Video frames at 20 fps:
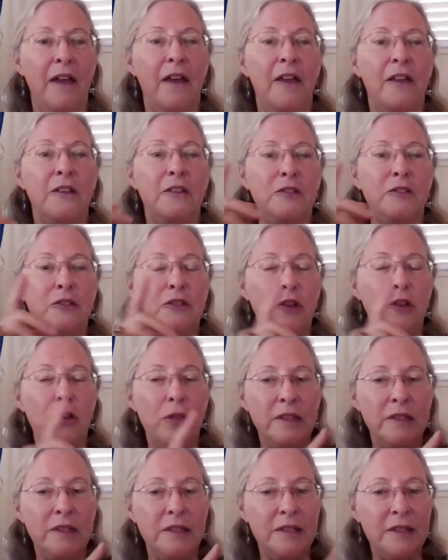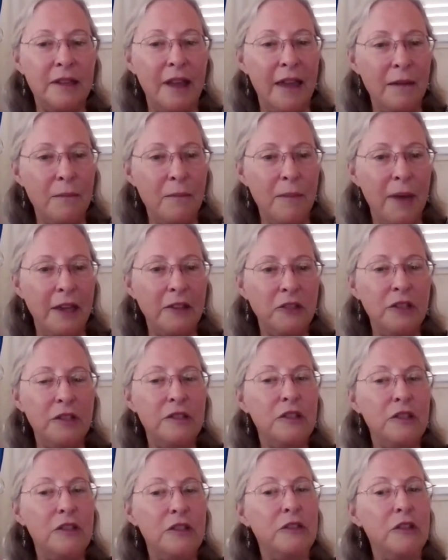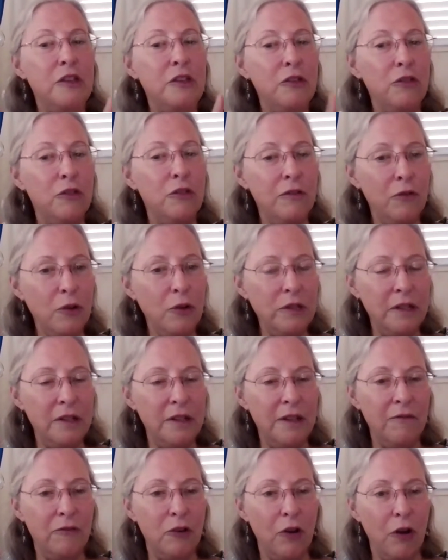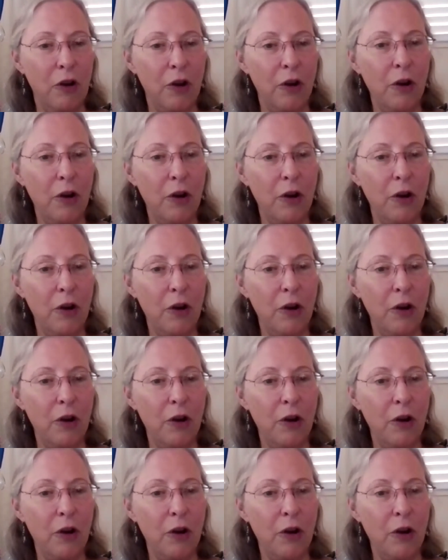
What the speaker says: So the same message that the universe had given